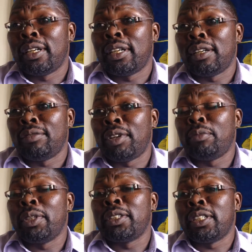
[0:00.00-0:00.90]
I
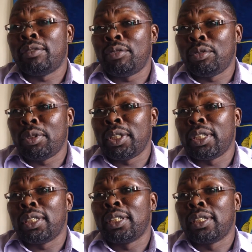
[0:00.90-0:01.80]
found myself
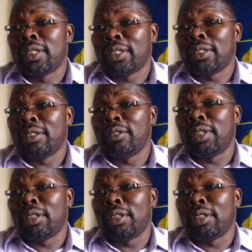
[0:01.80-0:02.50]
doing, you know,